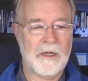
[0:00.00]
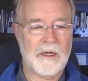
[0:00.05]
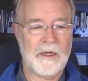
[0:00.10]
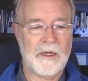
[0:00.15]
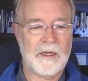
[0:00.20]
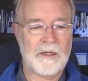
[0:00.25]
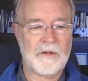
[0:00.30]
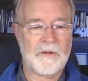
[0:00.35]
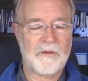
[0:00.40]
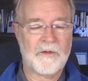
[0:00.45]

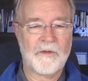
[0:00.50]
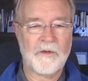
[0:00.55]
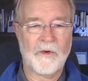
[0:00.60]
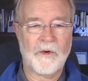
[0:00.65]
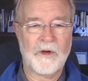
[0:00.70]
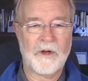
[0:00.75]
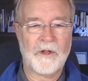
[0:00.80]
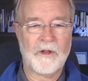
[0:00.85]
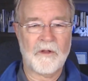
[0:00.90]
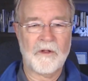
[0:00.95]
It
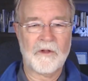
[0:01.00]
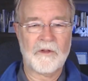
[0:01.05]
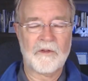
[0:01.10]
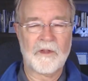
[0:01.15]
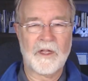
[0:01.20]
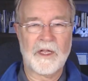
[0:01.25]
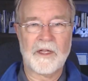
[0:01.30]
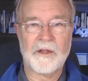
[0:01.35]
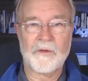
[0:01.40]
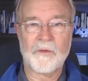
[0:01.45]
sort of looks
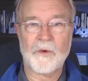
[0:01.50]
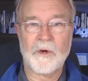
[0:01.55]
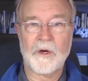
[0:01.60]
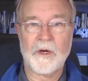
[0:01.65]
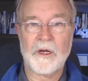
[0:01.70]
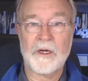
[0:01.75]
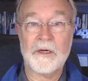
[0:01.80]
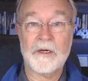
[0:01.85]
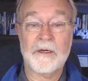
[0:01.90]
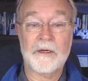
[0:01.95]
like it's
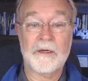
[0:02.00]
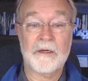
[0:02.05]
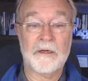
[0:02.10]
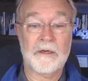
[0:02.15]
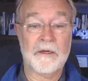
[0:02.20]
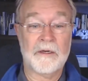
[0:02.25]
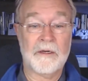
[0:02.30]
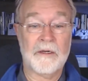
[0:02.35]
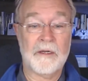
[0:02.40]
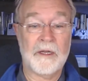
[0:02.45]
working. Oh,
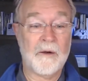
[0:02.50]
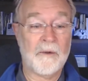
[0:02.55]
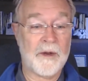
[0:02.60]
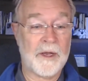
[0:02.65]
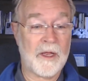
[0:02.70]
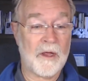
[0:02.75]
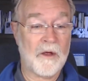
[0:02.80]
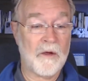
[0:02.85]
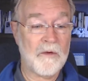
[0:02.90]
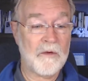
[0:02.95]
there we
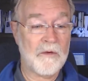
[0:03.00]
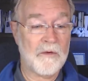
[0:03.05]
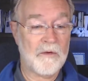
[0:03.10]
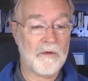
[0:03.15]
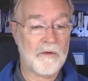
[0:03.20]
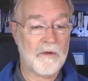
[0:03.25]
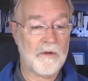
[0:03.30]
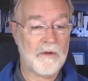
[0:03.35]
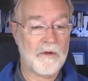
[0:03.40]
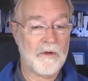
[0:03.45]
go. Now
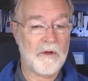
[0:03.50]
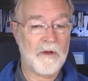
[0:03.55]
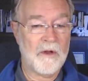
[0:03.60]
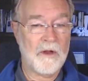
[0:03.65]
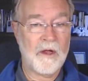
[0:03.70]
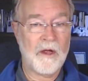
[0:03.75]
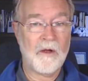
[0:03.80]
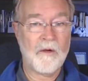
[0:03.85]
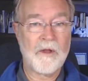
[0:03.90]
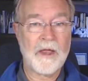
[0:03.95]
it's working.
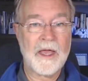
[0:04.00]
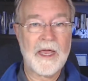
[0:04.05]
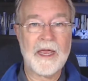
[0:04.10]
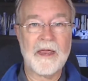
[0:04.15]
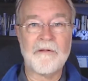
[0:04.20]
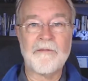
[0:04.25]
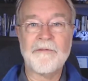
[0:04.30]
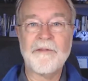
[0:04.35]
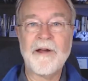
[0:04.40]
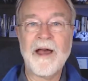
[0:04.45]

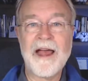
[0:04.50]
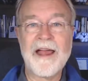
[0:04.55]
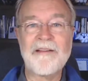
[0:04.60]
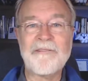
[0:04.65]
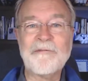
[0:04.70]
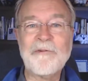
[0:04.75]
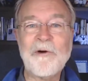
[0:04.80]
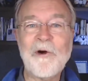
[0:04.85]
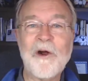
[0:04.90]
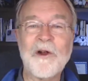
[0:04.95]
Okay, 5,
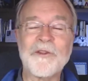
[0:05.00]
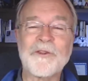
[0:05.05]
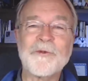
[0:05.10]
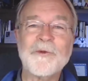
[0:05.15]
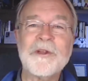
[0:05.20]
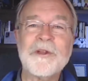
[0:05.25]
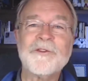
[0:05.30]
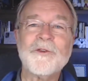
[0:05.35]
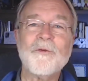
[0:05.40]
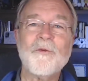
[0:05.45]
4,
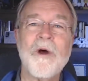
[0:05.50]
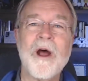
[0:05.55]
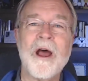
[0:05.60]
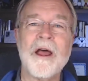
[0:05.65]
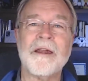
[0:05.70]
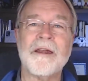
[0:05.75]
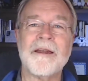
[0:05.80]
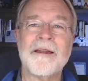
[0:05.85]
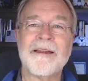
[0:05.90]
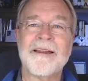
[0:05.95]
3, 2,
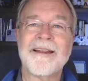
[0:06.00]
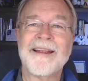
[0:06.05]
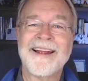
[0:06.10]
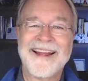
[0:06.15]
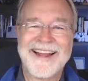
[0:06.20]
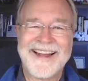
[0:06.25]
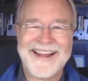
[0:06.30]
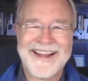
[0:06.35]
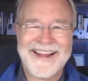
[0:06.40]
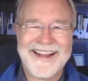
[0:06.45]
1.
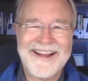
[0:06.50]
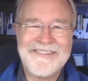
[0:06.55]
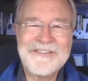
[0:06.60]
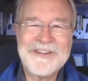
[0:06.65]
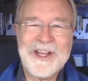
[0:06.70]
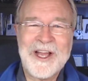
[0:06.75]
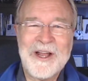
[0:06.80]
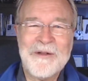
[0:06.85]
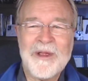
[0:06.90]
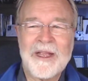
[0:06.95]
I'm
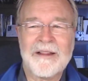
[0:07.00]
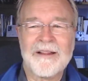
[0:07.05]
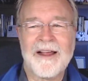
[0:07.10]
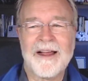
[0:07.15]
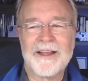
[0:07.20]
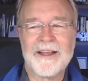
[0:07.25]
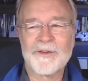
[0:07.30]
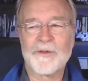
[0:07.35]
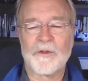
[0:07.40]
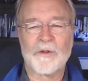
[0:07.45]
John
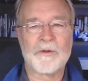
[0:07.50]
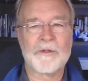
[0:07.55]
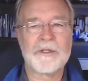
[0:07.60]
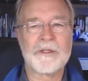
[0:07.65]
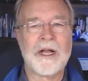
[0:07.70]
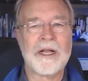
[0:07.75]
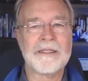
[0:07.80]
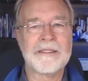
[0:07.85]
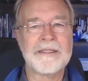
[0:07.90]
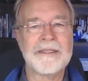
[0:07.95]
Miglash for the
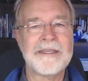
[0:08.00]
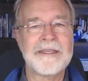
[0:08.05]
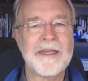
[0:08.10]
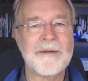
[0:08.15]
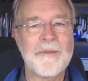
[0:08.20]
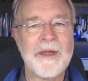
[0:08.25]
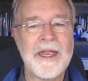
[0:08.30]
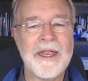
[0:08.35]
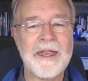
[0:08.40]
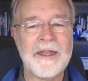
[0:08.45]
Wisconsin
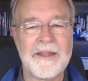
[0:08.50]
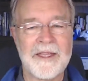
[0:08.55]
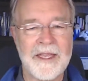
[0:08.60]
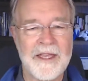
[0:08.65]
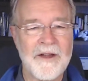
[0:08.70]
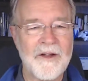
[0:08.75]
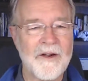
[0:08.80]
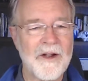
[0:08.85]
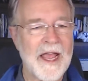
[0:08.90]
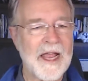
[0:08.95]
DMA and the
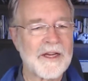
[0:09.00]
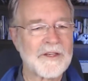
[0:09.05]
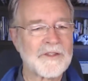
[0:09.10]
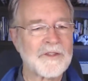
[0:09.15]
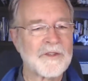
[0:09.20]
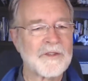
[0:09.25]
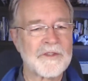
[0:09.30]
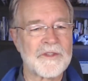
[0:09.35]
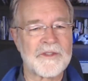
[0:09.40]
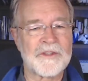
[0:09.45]

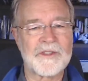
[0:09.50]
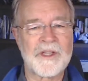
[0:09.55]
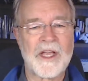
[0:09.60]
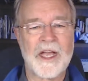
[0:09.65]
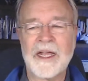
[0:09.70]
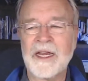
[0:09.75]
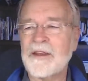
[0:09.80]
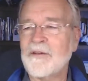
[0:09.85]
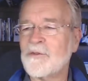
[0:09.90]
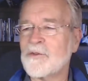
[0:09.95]
International
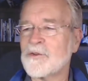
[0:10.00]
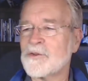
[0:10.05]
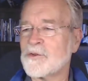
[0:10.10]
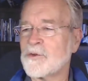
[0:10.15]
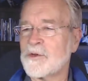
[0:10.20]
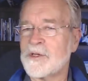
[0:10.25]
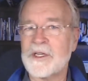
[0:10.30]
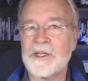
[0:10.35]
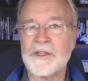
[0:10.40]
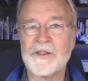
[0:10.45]
Society for
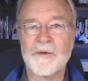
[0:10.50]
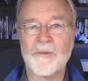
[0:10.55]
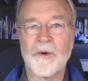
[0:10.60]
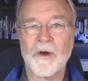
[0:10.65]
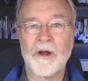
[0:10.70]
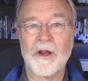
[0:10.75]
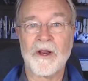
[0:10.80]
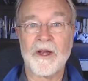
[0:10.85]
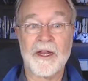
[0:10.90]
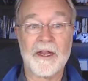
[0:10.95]
Strategic
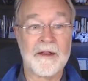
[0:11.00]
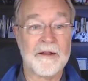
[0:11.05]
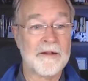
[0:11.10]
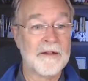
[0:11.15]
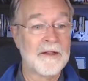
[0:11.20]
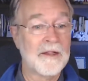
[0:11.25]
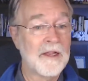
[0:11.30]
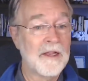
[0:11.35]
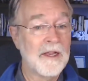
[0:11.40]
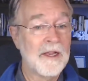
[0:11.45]
Marketing.
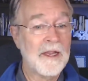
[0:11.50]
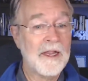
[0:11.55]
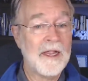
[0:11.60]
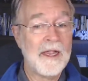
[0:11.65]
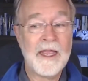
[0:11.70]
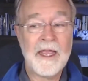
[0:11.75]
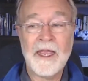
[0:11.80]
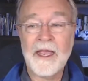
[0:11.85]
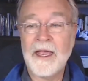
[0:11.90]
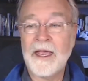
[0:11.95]

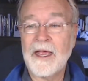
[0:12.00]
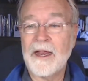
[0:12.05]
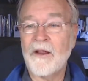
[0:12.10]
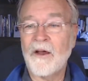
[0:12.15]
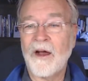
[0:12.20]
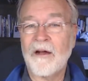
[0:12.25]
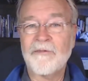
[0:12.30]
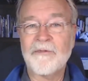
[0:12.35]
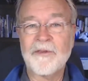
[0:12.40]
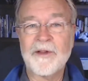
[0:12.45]
And
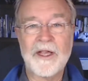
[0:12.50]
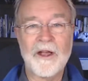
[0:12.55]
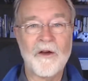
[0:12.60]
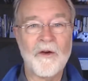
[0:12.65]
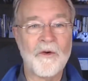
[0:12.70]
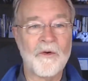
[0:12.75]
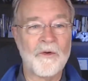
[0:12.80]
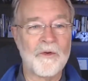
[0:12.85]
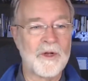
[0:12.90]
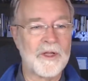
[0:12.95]
off we
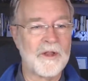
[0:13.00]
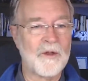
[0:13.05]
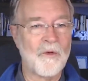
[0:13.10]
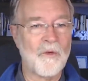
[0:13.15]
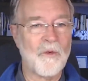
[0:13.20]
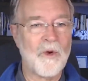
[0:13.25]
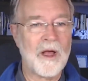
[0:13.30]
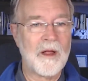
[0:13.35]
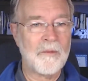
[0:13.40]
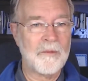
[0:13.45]
go in the
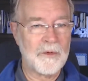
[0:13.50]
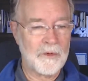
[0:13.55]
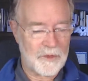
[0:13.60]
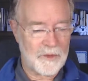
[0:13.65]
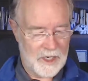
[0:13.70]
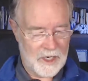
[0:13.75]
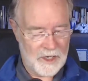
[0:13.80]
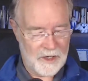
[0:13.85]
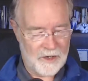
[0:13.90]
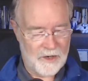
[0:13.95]
wild blue
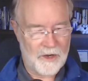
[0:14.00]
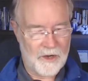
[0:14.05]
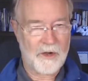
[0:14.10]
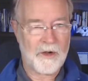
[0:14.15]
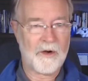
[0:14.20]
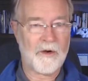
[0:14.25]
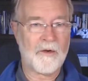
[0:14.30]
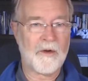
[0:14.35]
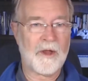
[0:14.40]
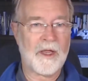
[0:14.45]
yonder.
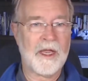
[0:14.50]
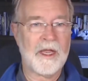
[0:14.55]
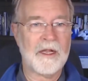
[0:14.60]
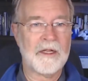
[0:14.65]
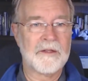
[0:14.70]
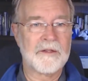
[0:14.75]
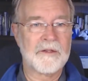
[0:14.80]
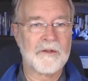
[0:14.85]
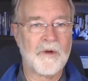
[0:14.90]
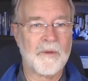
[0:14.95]
Okay,
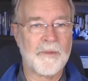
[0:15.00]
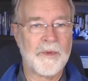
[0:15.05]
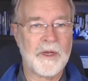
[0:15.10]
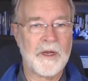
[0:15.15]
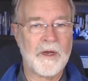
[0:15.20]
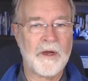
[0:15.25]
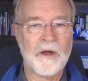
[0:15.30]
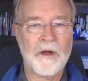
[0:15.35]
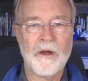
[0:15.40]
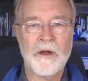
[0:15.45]
let's go up
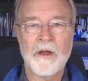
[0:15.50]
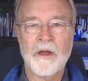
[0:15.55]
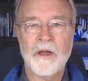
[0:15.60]
here,